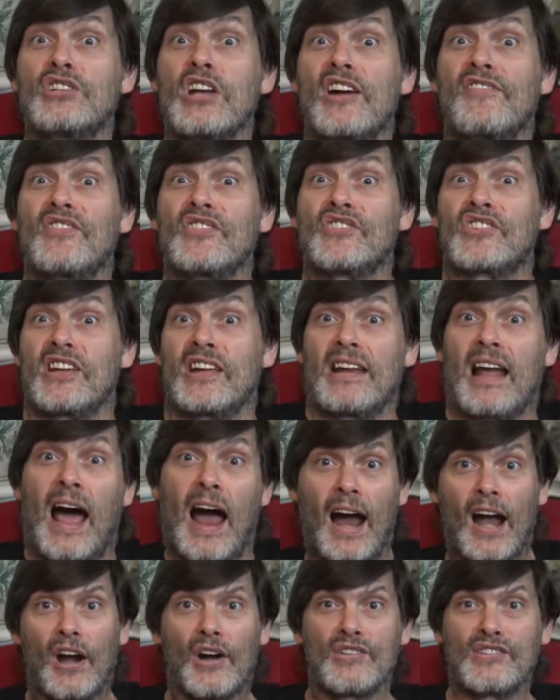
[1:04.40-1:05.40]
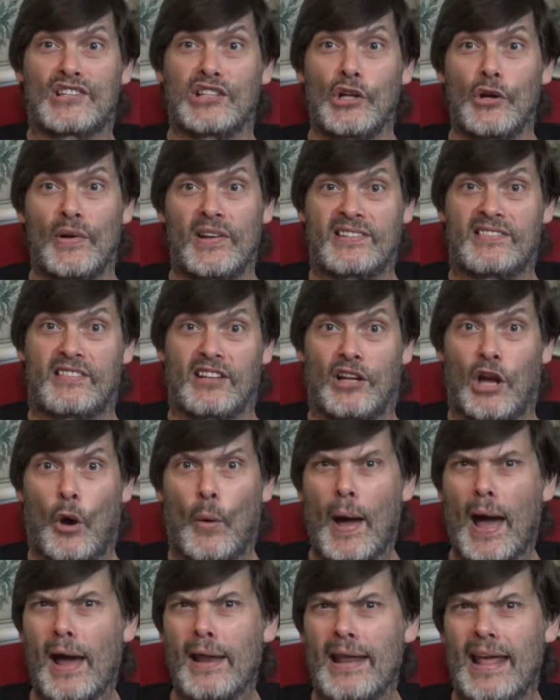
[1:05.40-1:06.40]
Jefferson hires Lewis to go
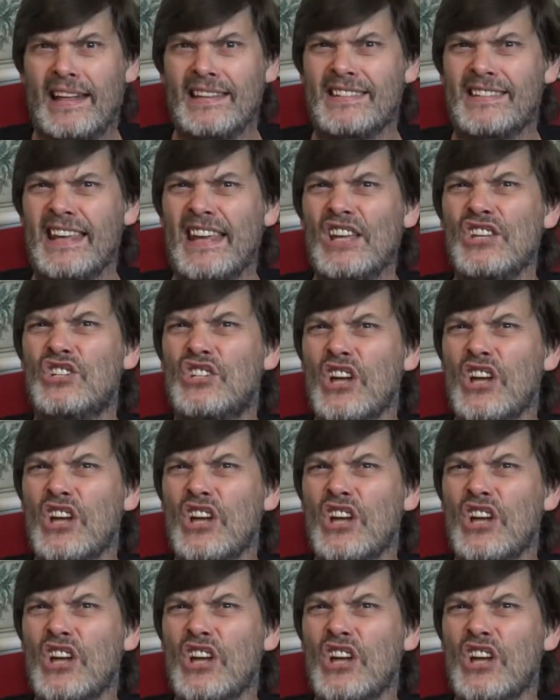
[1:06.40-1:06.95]
out and see